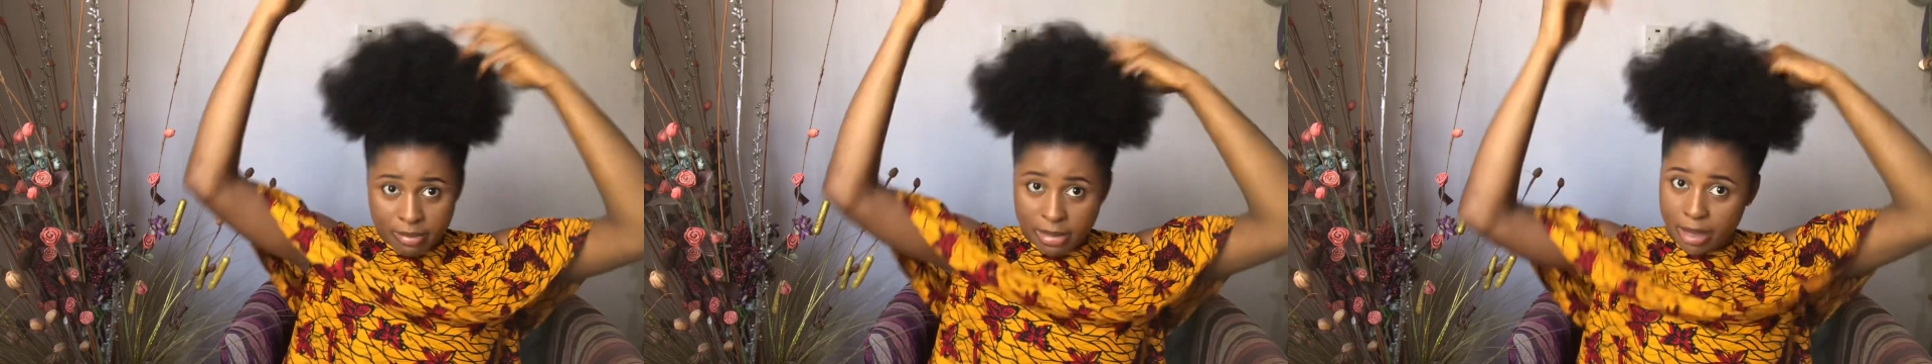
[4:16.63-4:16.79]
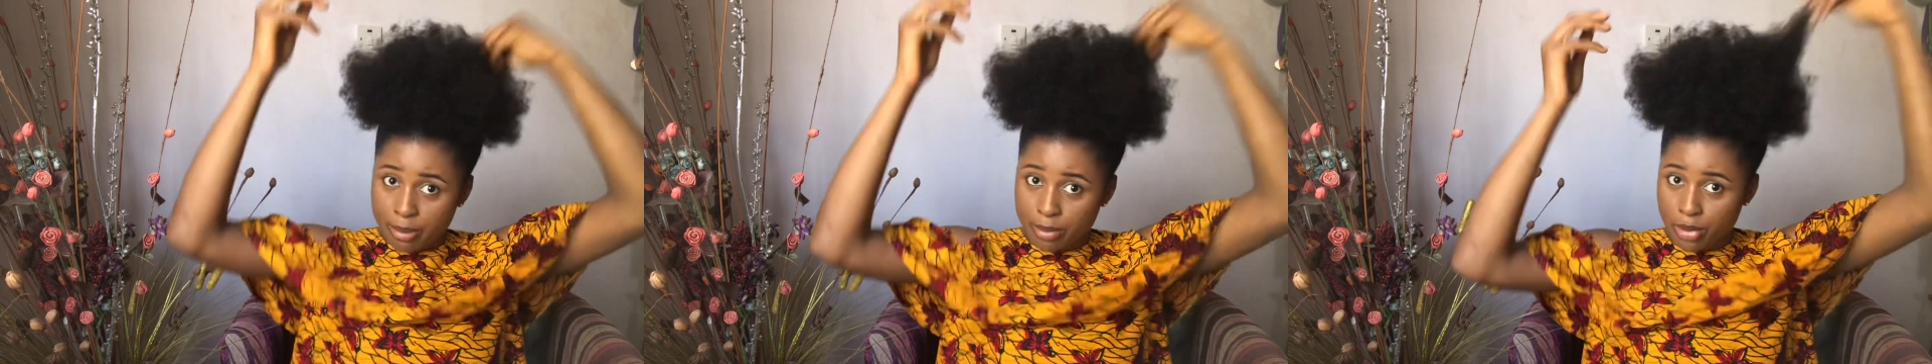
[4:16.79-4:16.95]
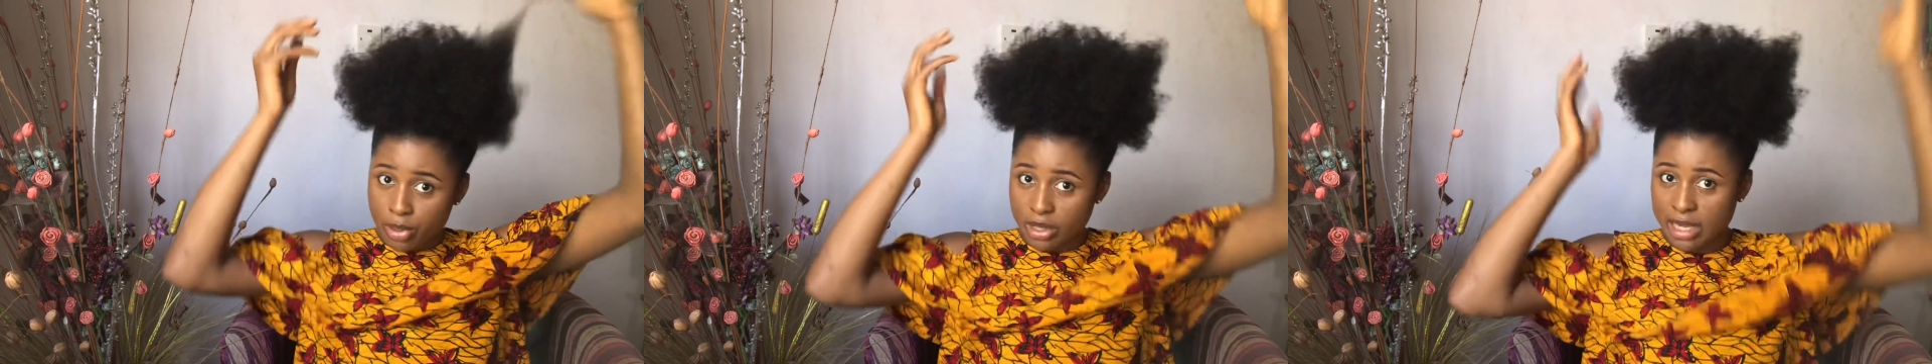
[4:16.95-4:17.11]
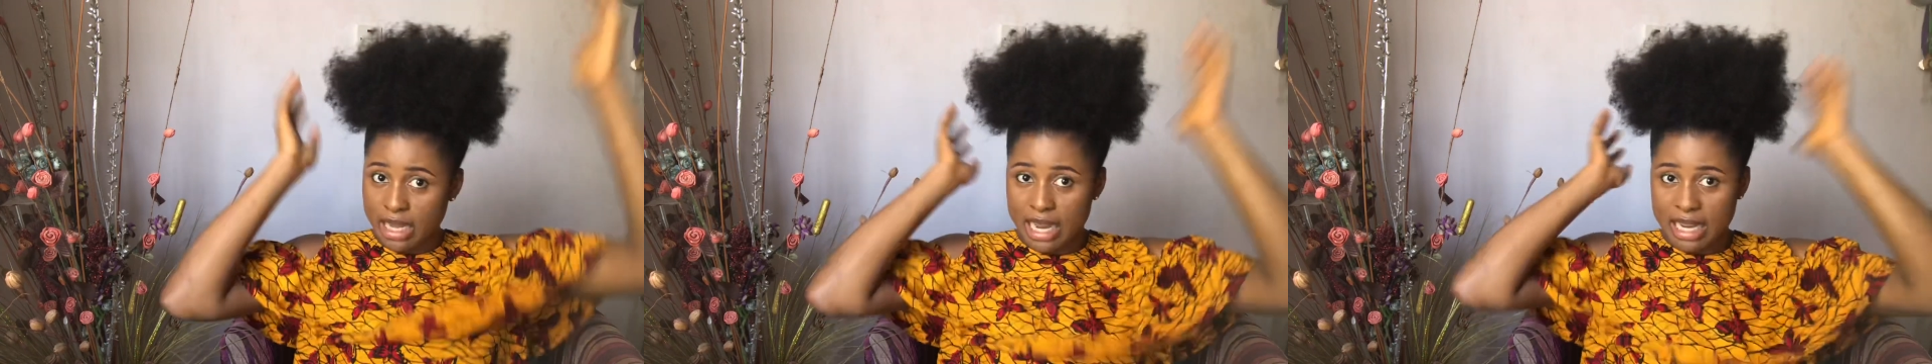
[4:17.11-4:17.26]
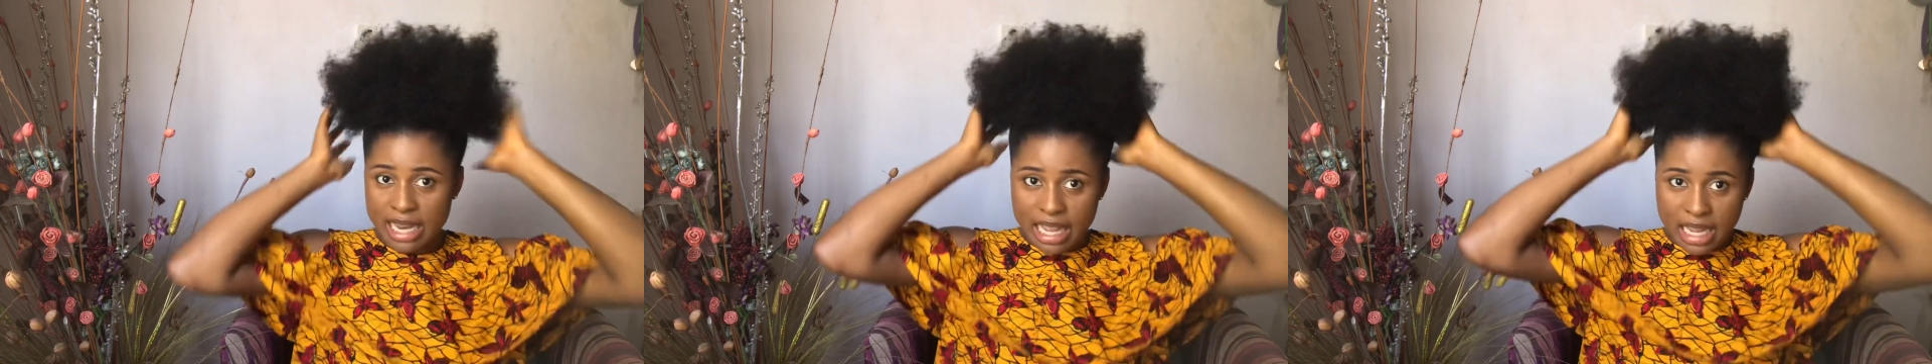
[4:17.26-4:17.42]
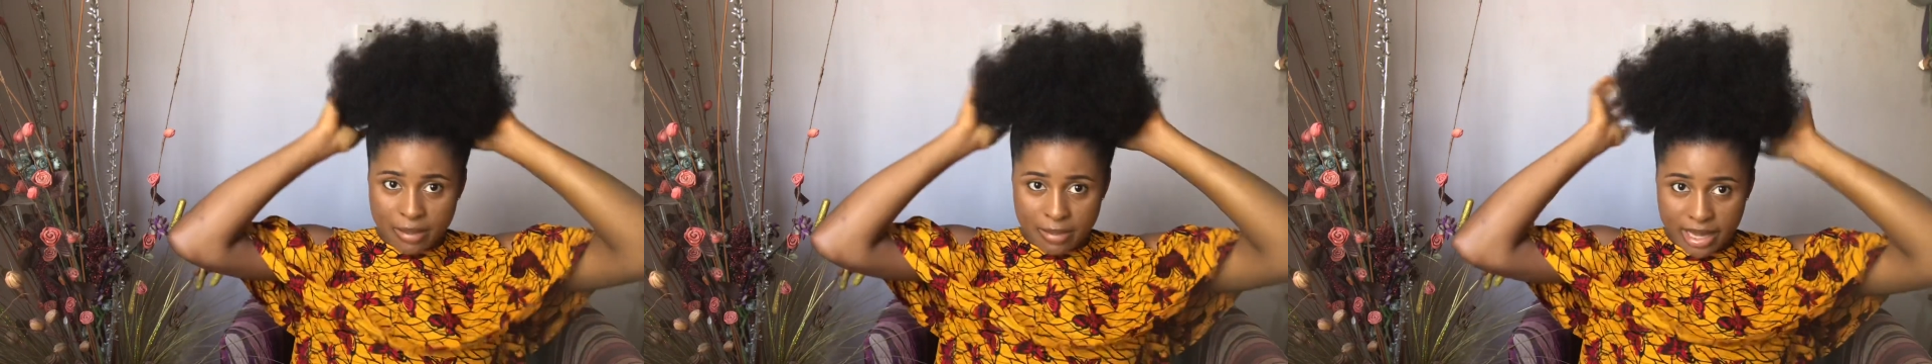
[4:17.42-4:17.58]
bun, I
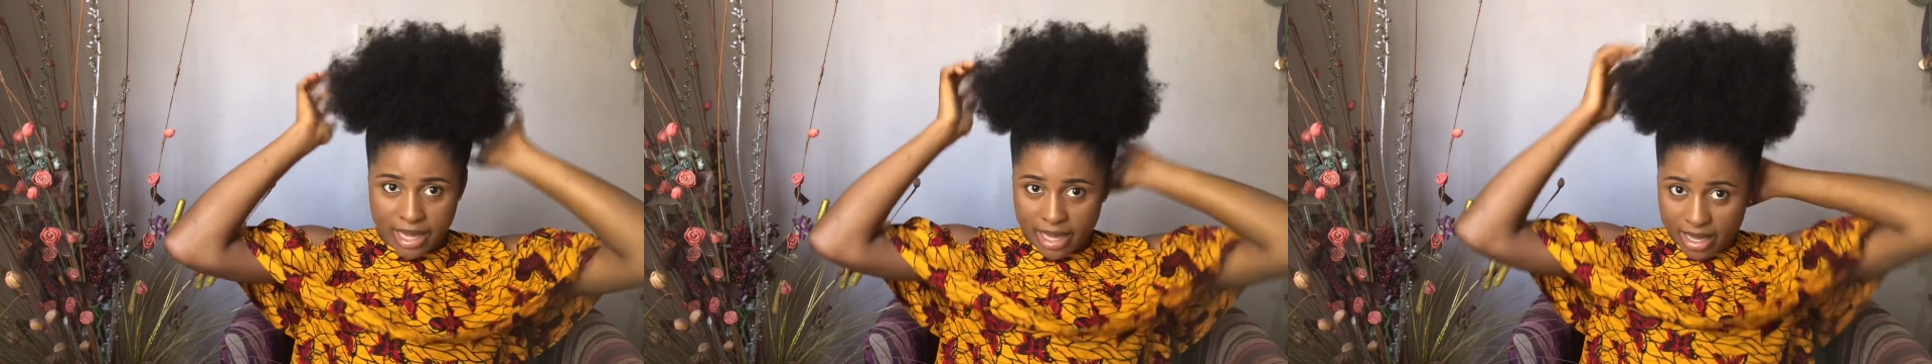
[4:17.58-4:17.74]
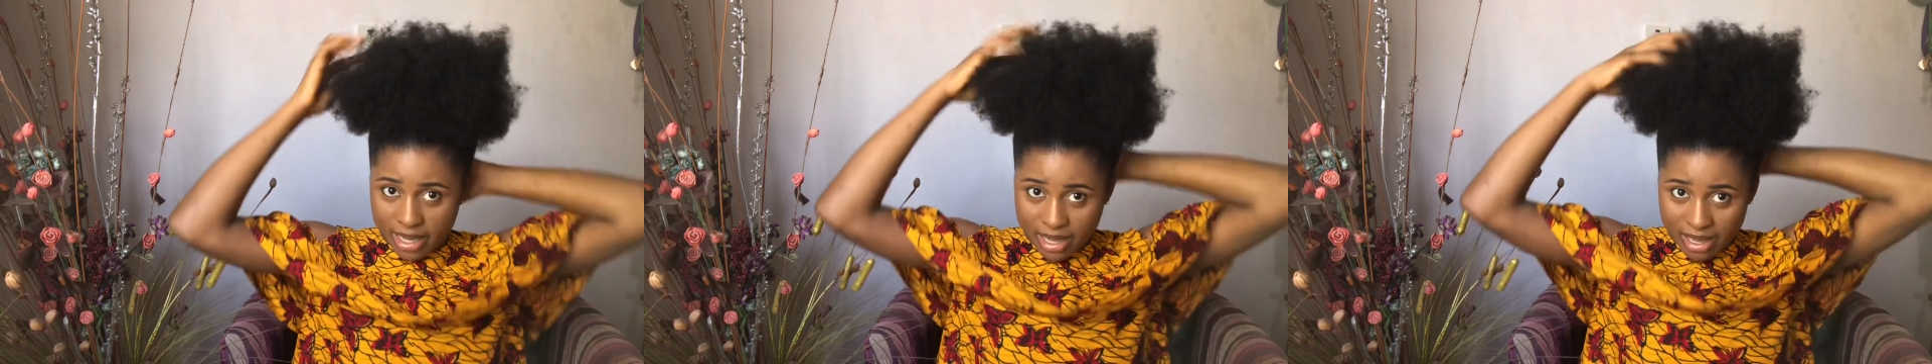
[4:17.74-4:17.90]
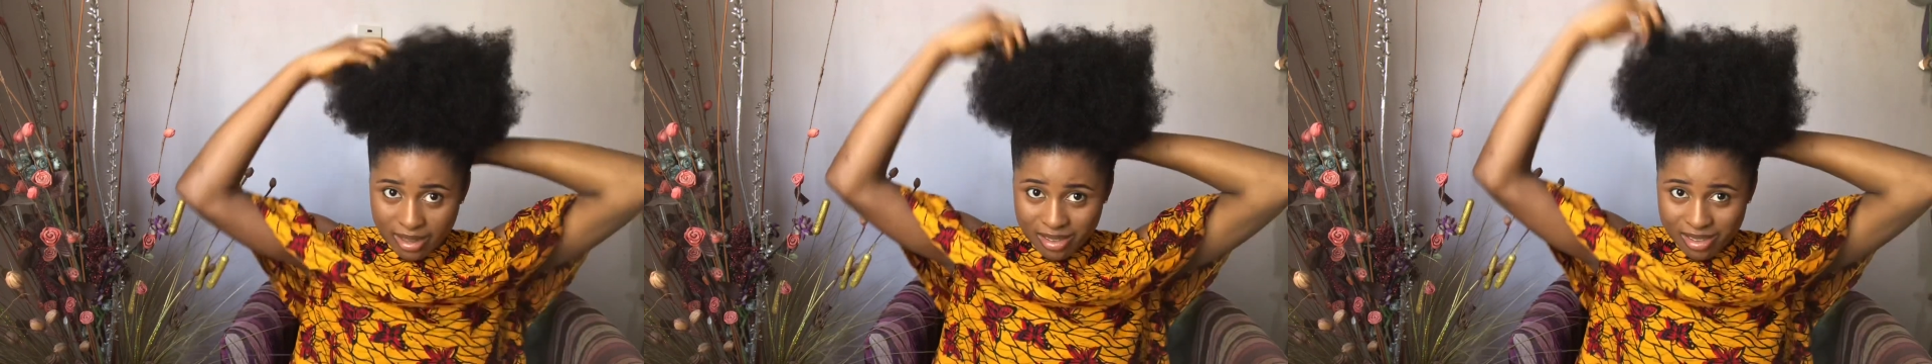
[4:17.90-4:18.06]
like my hair